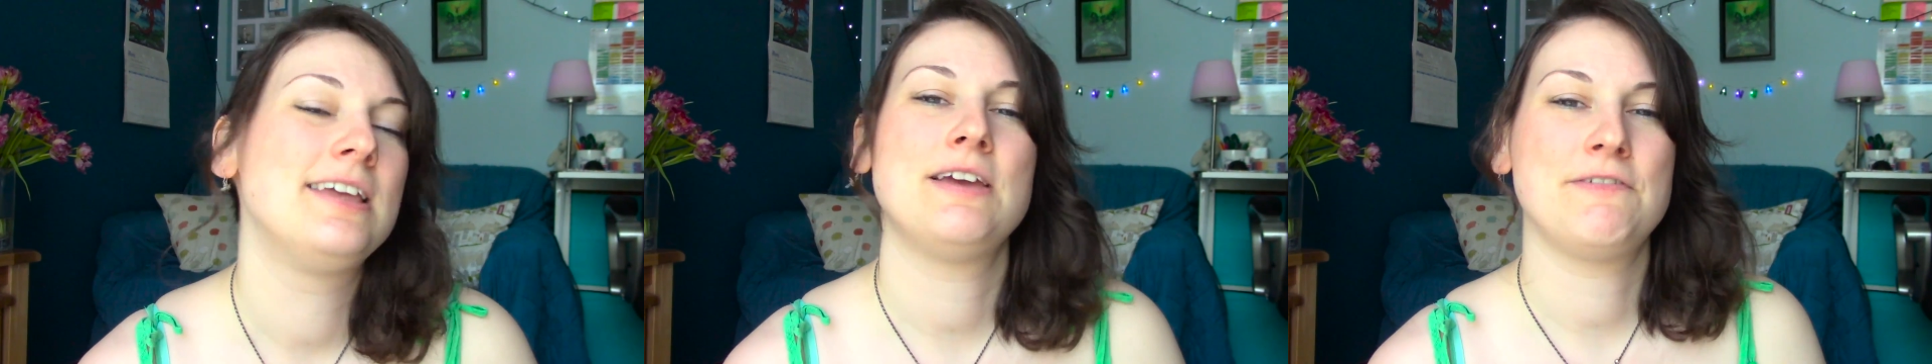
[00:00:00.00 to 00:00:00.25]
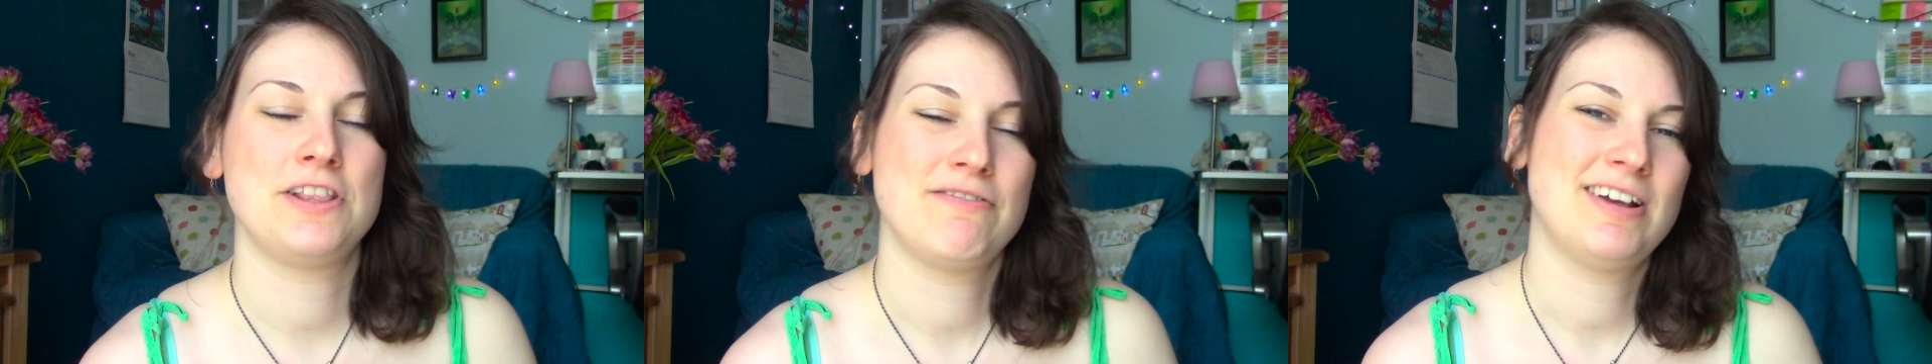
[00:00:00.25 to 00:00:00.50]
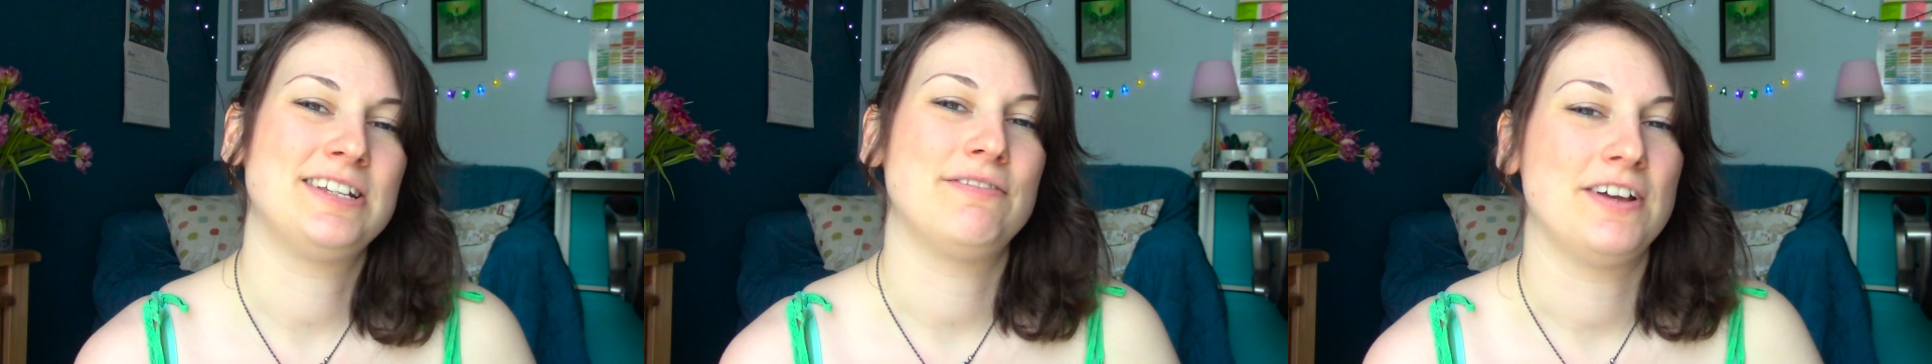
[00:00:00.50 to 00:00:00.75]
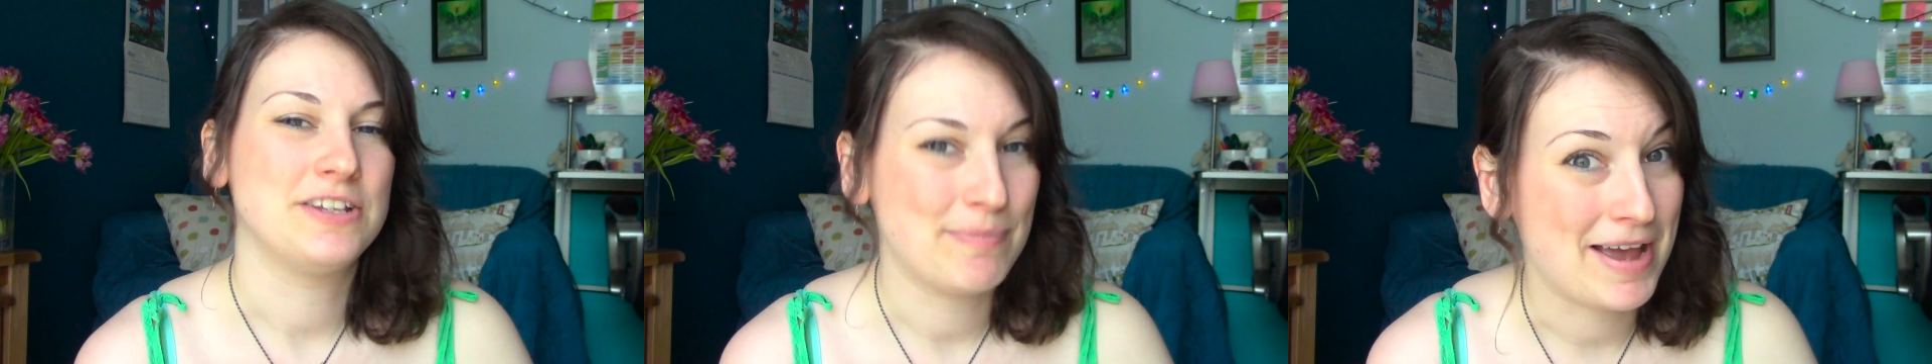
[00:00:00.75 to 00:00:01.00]
giving the rest of
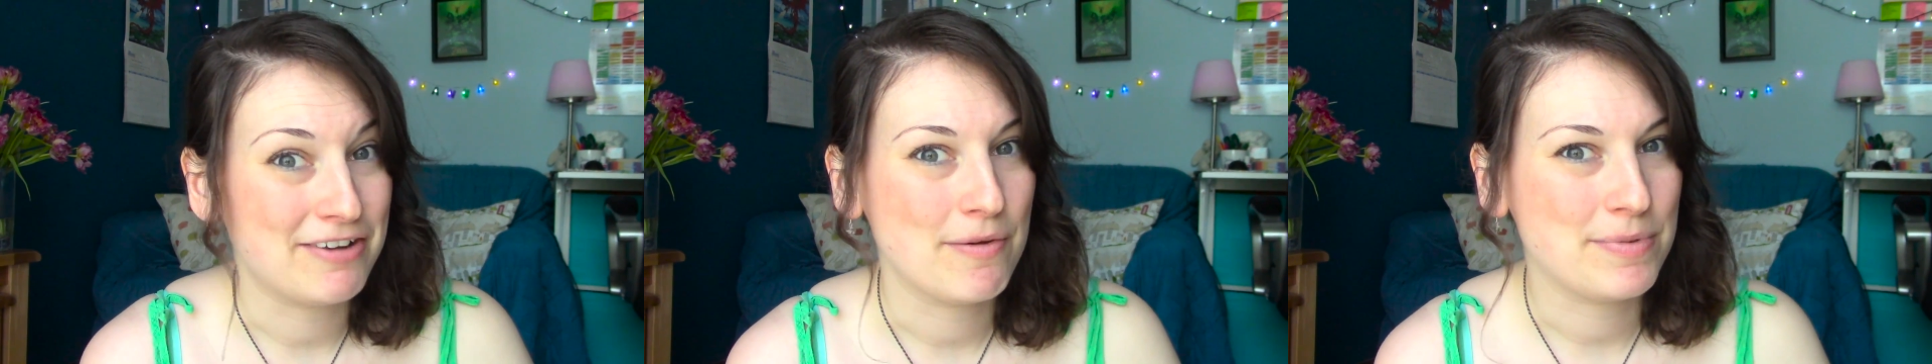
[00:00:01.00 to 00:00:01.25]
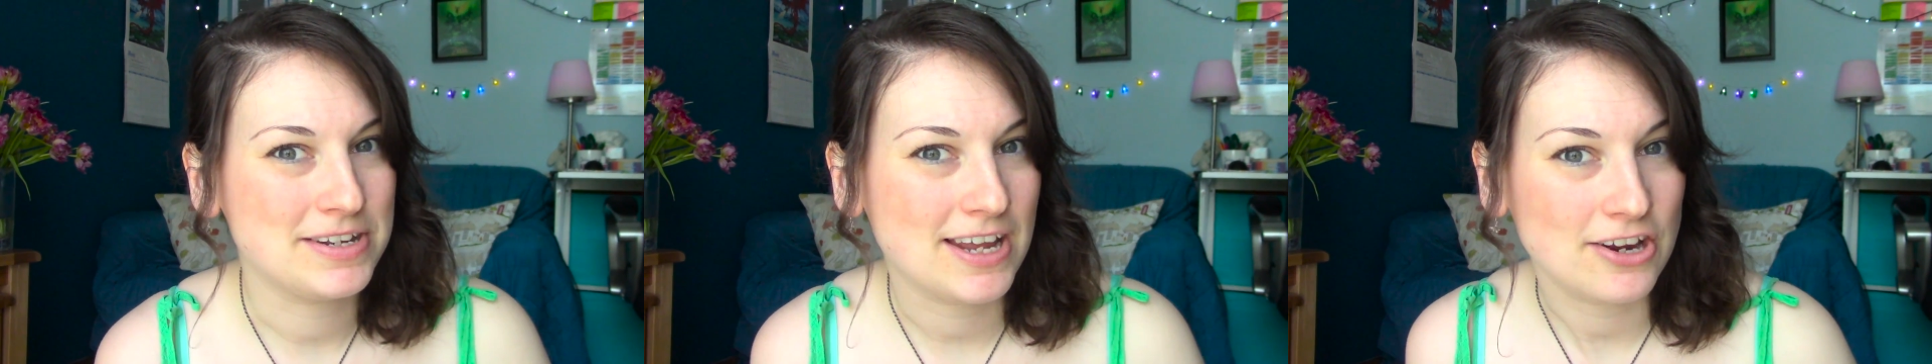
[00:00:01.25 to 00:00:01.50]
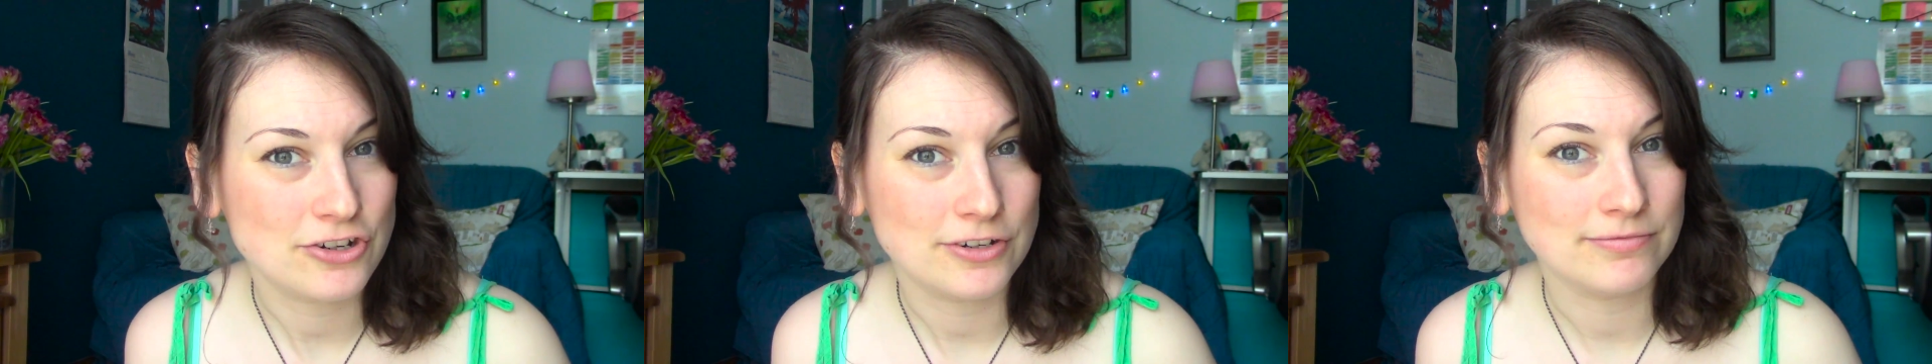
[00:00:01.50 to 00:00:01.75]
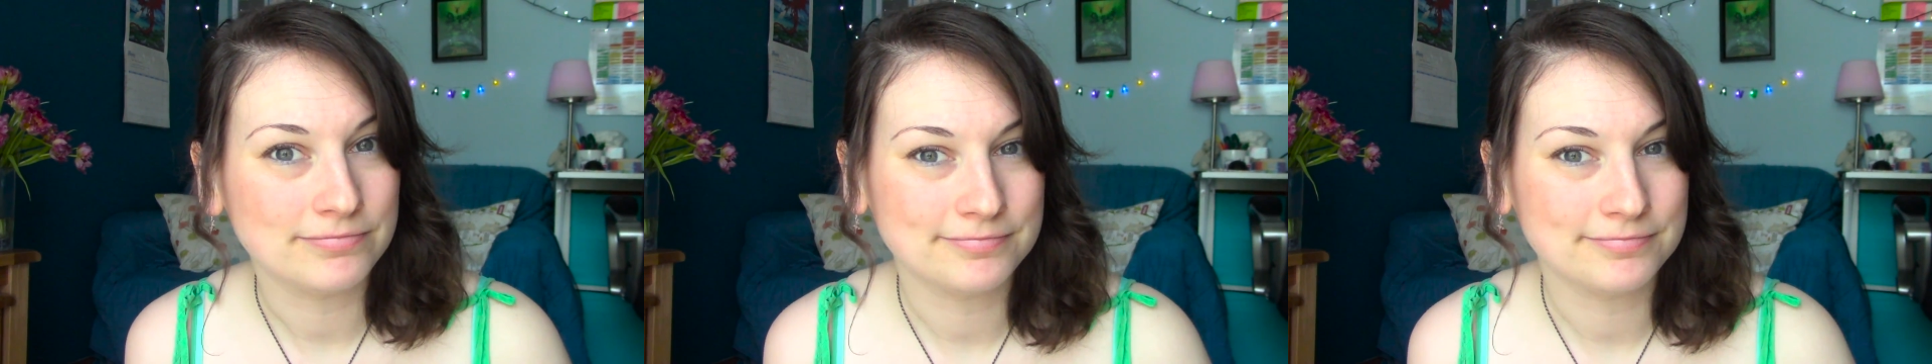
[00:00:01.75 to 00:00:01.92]
us a bad reputation.